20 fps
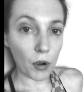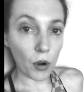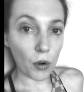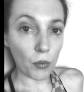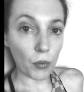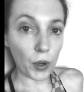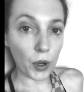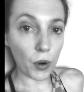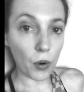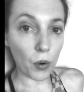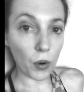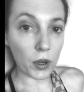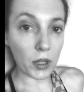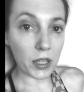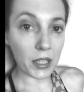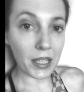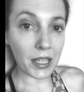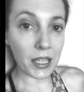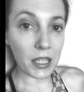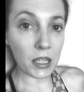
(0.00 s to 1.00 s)

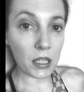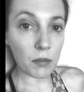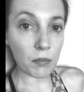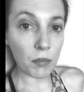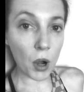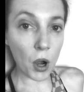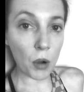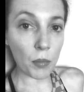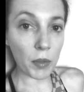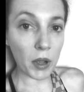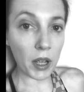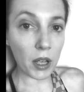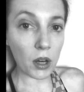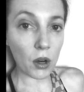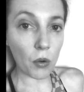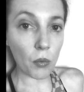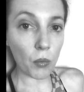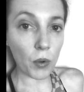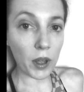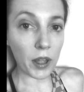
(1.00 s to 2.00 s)
recorded in the moment
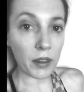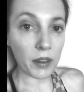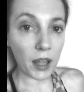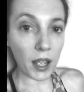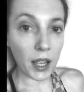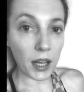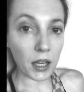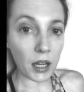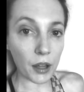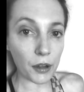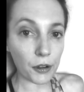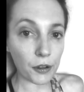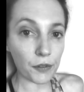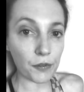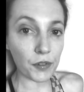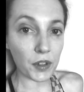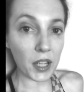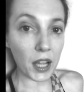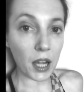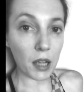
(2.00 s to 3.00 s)
with another
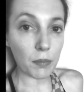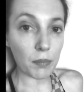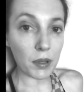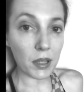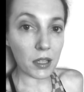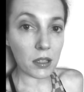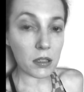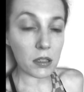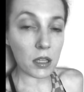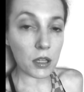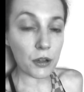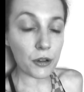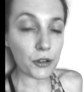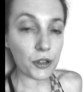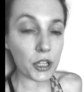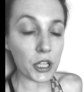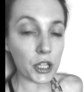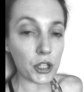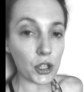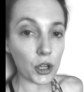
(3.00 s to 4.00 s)
VIP senior
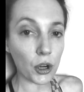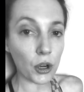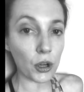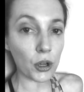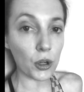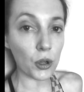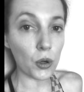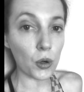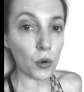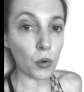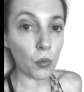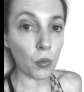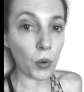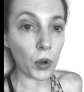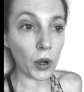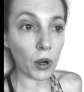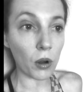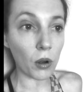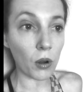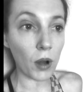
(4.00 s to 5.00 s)
teacher who
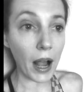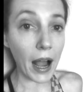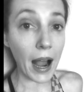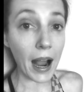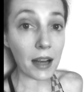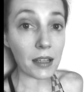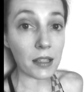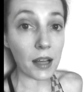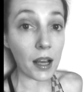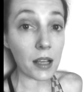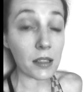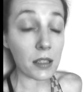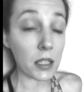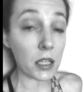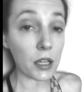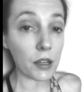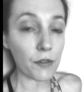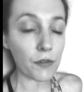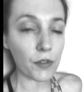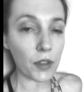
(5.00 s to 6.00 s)
will act as
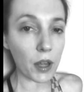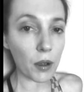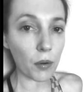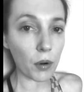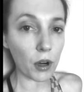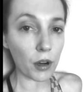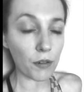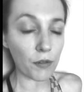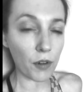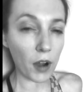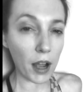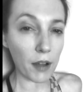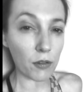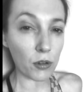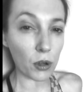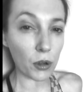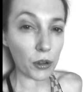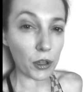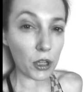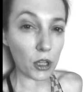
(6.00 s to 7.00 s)
if they were a
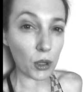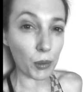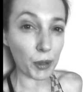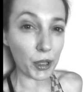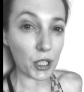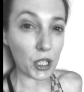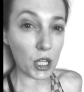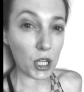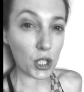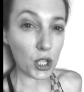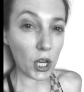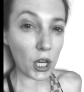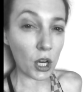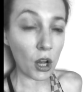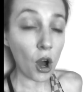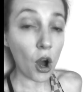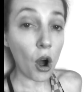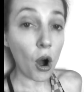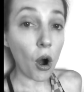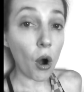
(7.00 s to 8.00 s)
5-year-old that you'll be teaching,
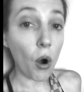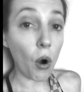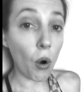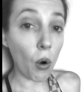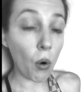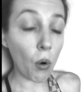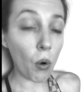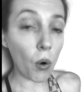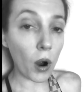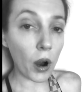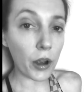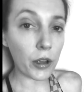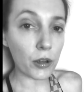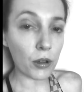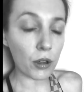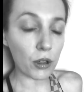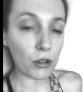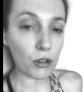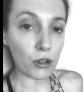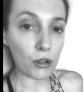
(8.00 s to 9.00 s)
or
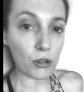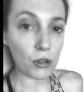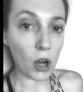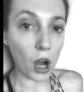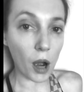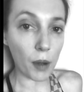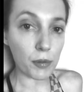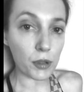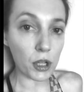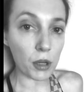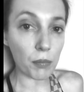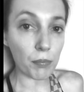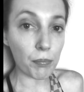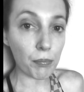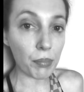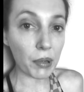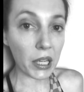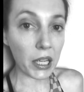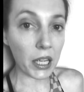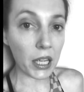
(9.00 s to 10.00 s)
you can choose option
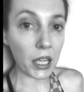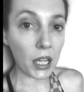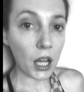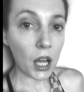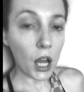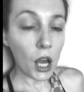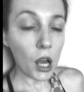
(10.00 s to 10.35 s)
B,